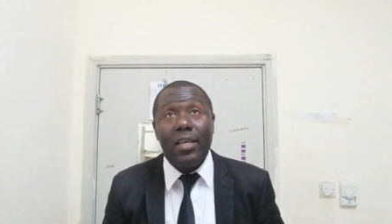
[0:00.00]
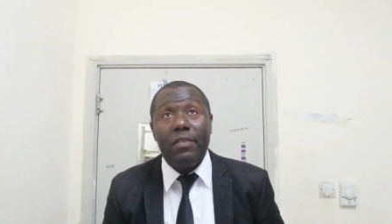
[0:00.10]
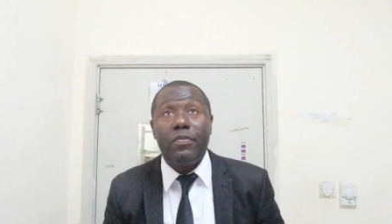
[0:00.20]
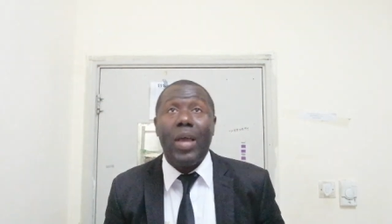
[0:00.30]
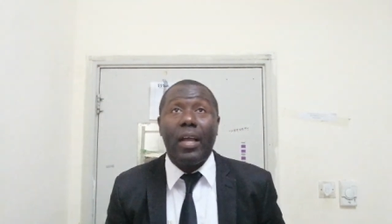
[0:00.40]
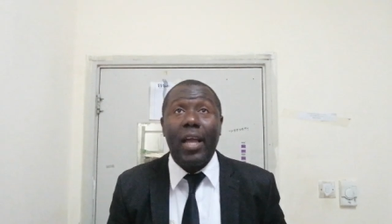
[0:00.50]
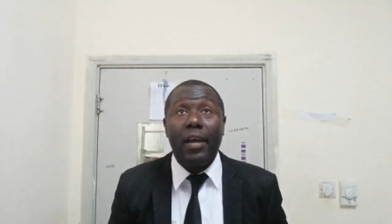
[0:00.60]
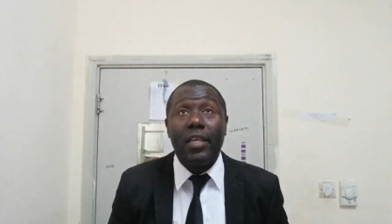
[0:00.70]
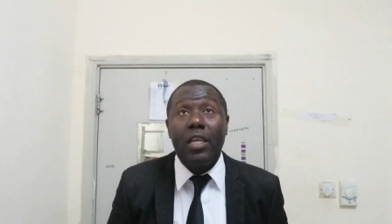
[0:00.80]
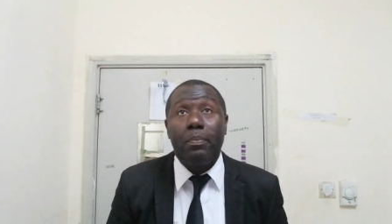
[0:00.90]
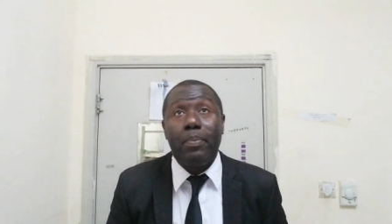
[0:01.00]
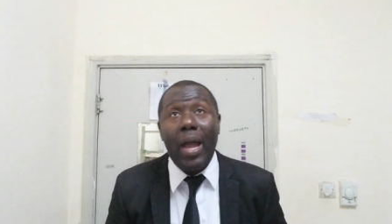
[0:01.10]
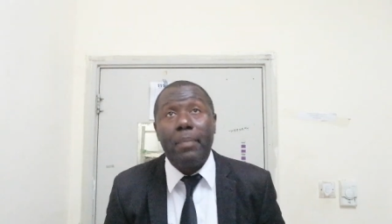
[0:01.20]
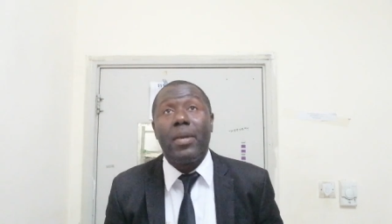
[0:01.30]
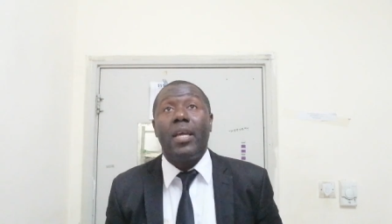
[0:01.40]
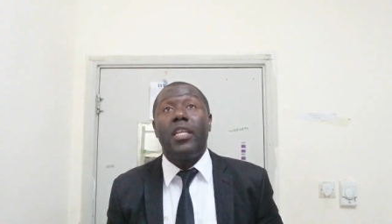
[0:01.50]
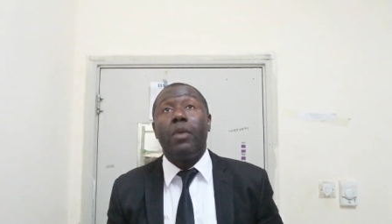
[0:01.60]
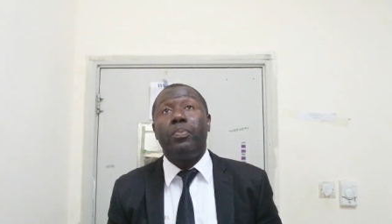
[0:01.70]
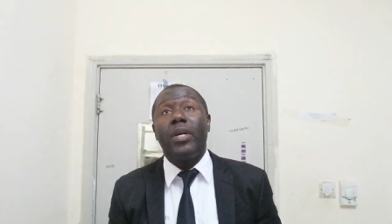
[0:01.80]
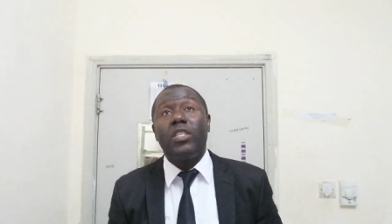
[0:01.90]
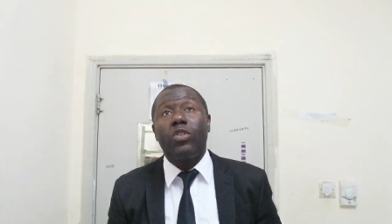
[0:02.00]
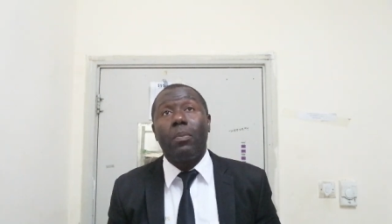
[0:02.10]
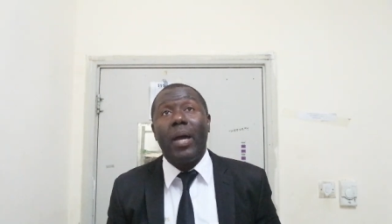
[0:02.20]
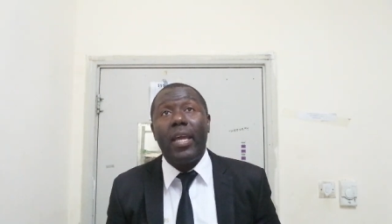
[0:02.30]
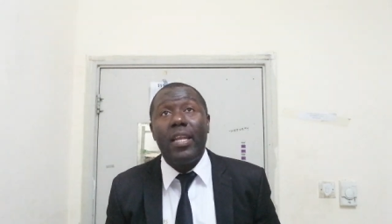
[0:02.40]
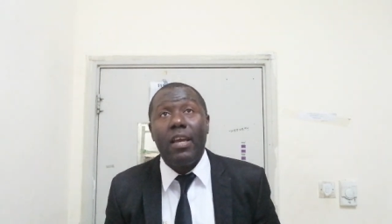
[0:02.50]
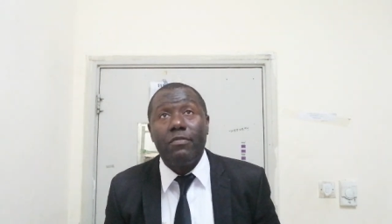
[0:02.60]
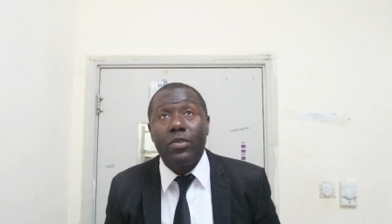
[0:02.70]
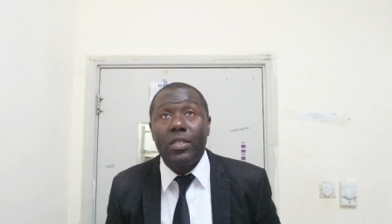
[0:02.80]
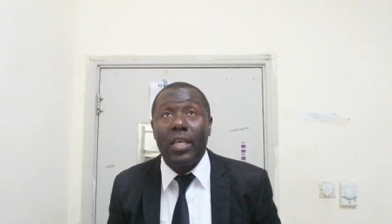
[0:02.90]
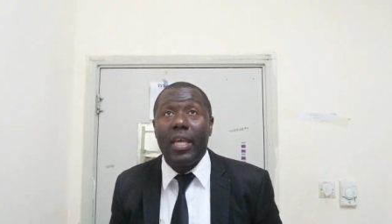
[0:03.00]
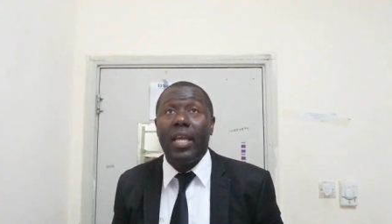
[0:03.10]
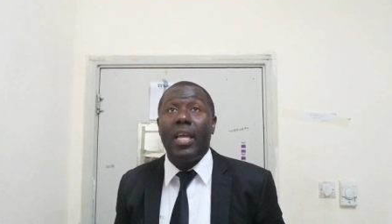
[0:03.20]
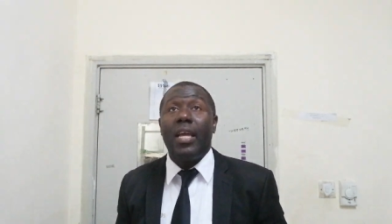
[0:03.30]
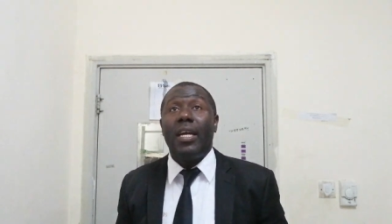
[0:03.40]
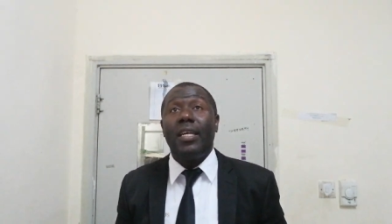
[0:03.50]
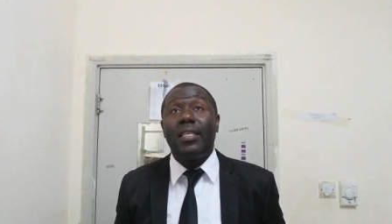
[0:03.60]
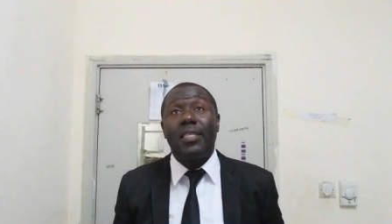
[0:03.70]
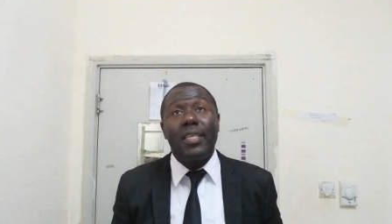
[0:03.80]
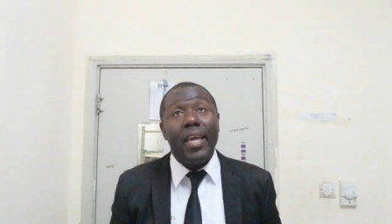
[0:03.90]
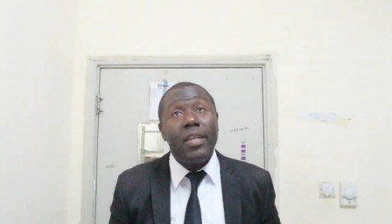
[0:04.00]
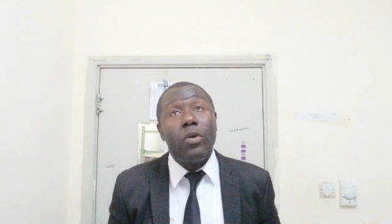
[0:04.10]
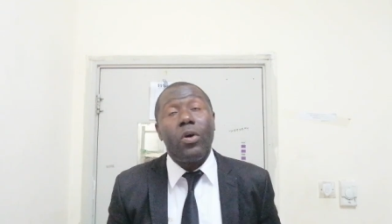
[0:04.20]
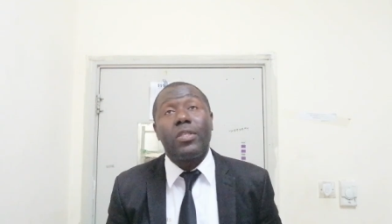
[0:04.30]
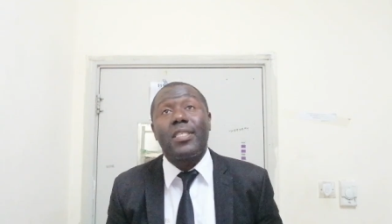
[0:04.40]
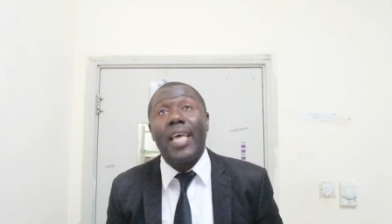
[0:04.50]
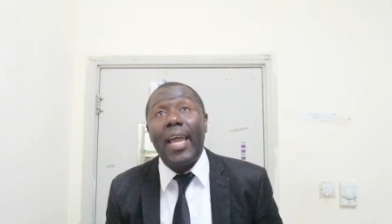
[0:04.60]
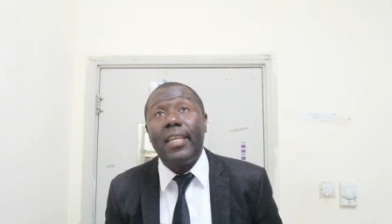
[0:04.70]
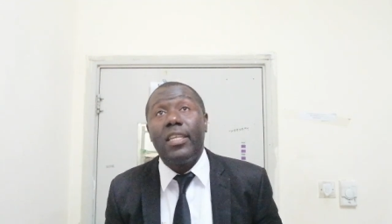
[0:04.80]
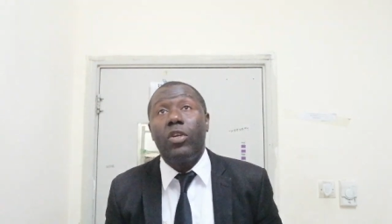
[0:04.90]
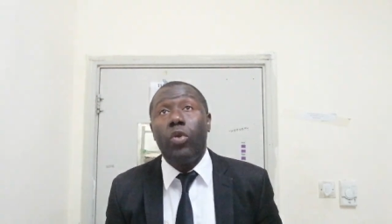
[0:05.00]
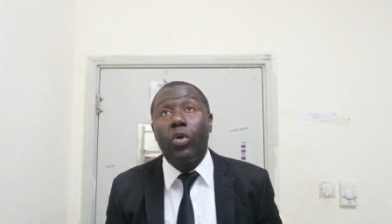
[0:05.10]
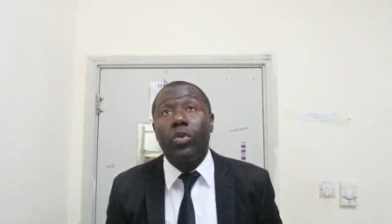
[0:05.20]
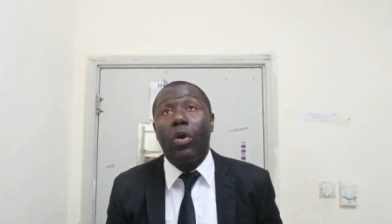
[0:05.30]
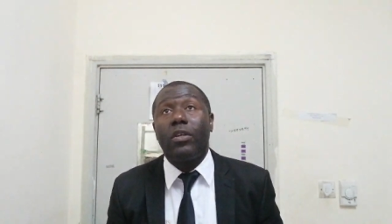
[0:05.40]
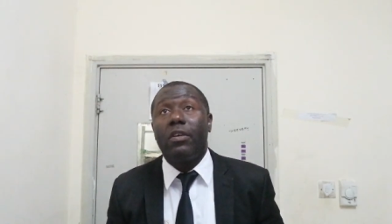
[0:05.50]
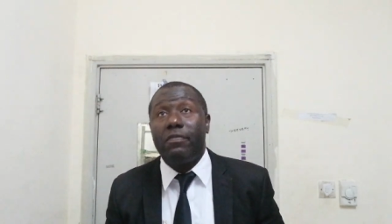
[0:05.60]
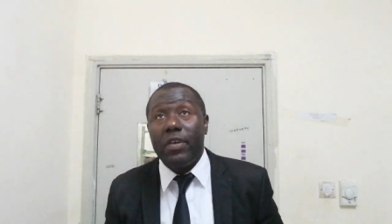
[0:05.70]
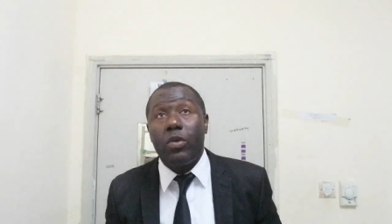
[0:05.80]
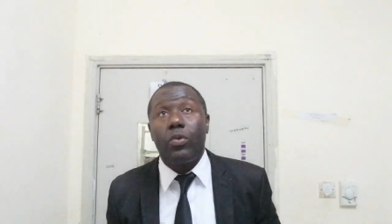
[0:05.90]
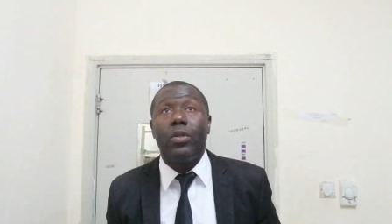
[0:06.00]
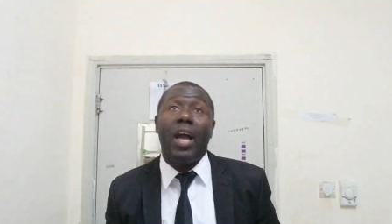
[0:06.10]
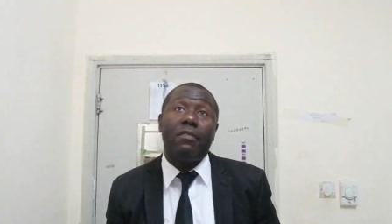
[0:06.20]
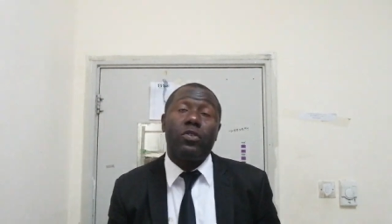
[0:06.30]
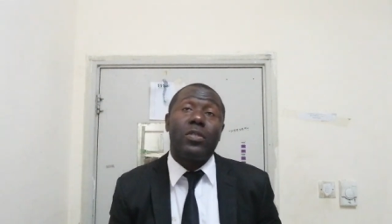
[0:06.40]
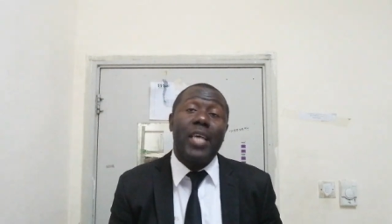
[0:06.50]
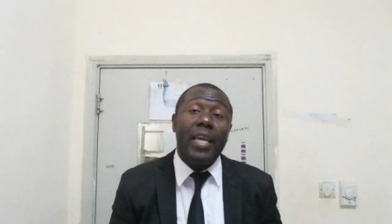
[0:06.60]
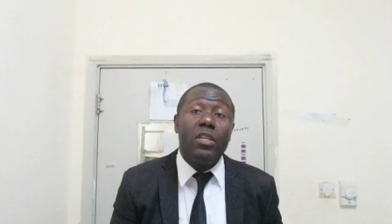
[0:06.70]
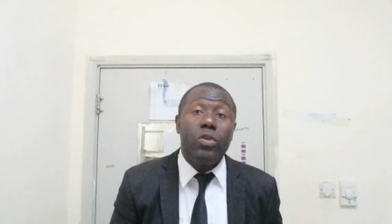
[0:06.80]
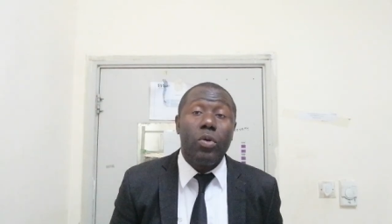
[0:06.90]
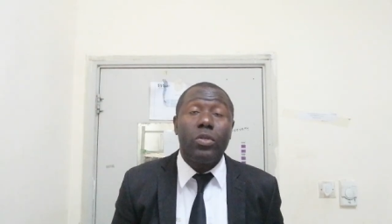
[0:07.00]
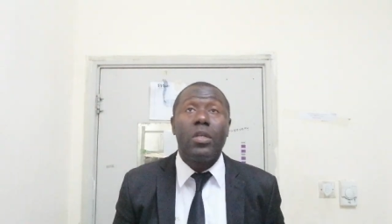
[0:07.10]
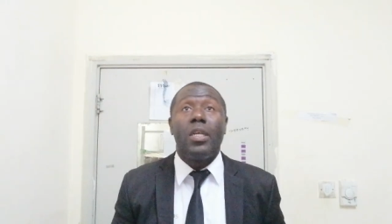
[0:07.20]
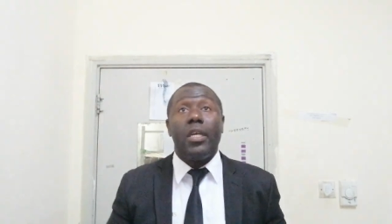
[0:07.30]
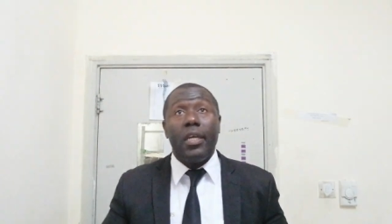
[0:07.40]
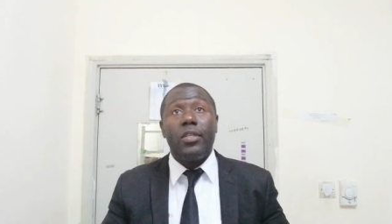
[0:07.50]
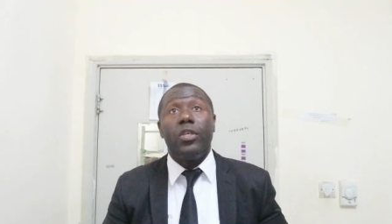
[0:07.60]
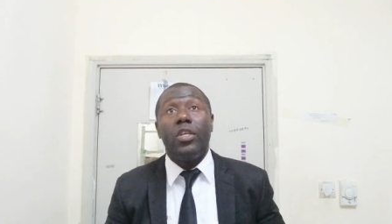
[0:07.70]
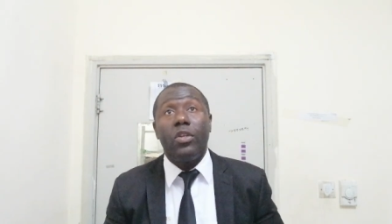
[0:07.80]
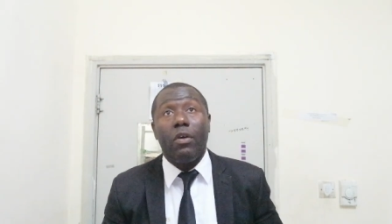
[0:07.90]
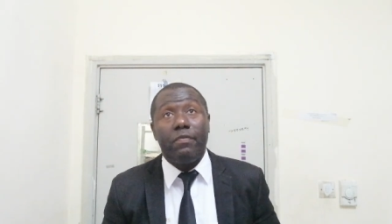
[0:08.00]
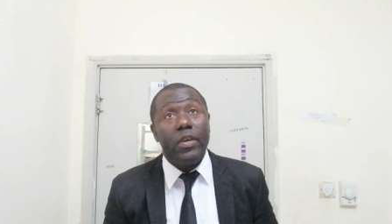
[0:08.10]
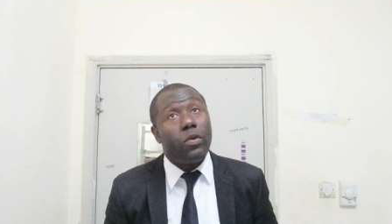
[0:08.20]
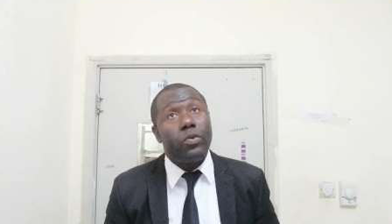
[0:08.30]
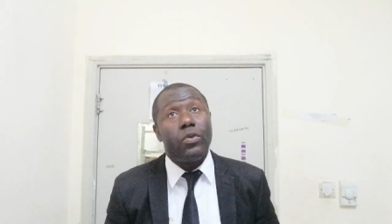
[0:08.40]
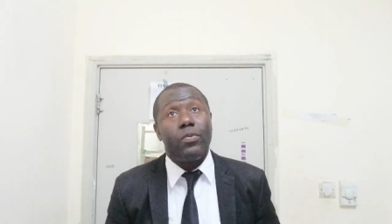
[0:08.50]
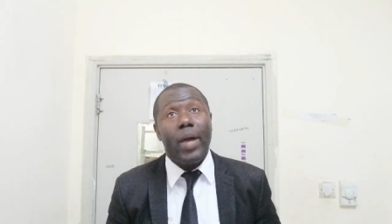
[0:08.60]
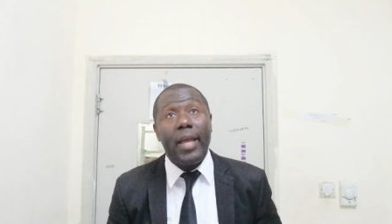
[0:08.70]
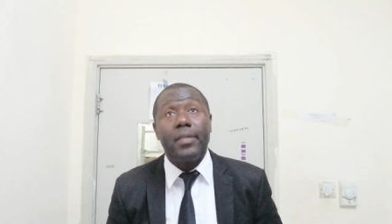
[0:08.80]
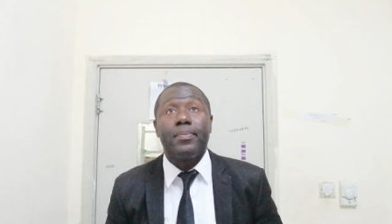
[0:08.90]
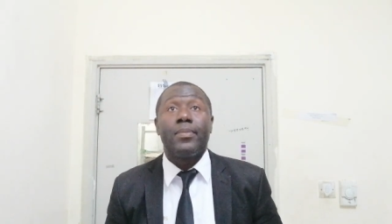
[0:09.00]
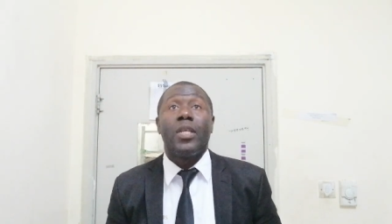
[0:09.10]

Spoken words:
if you are carrying a pipe. Then point number 11 say, restrain or tie the load on the vehicle. You have to tie the load in your vehicle, right?